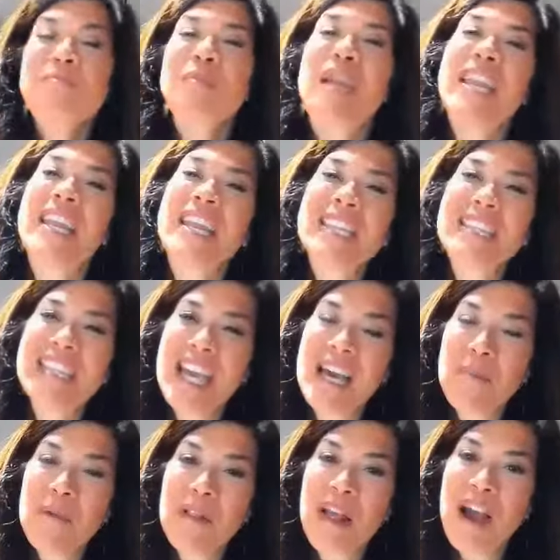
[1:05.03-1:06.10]
An
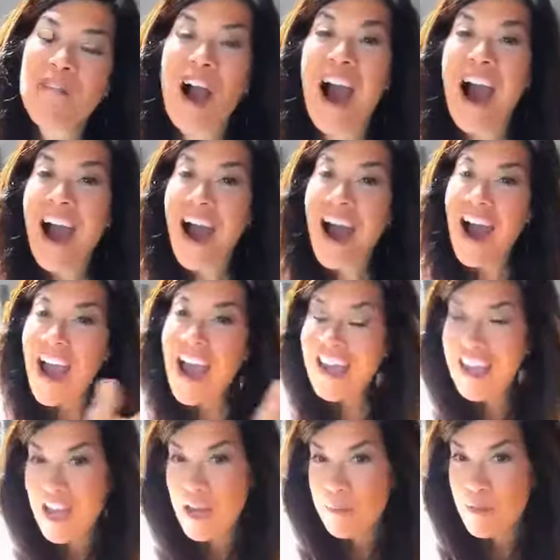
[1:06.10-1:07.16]
example of
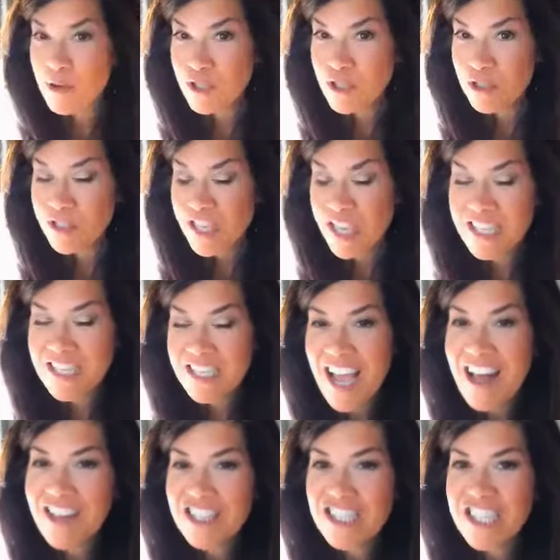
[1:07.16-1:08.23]
high emotional
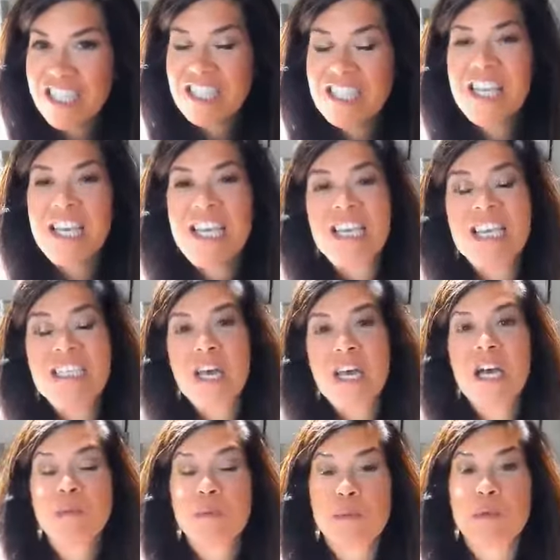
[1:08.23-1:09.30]
intelligence is
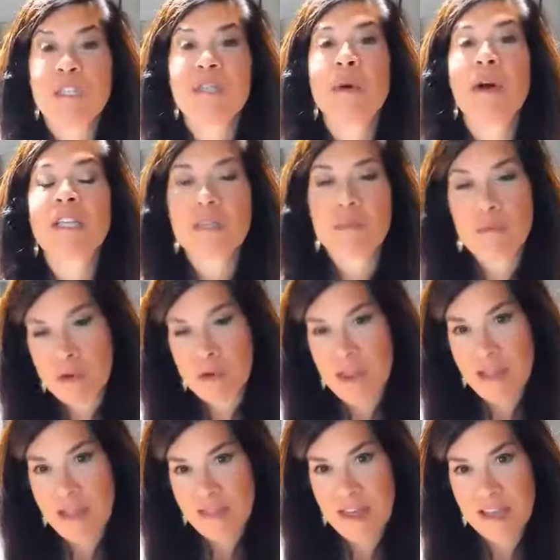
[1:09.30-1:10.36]
a response more
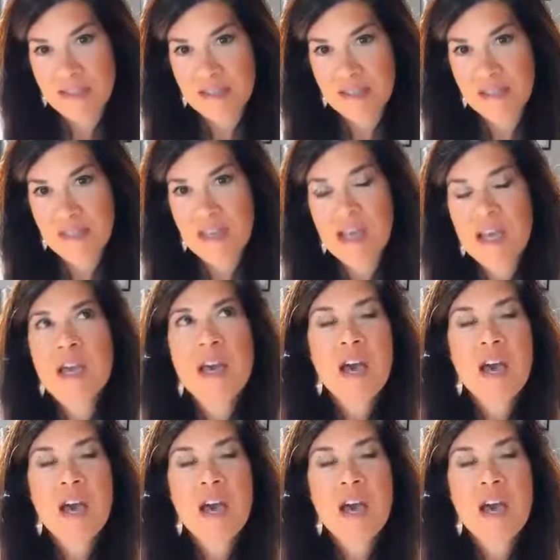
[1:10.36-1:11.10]
like this.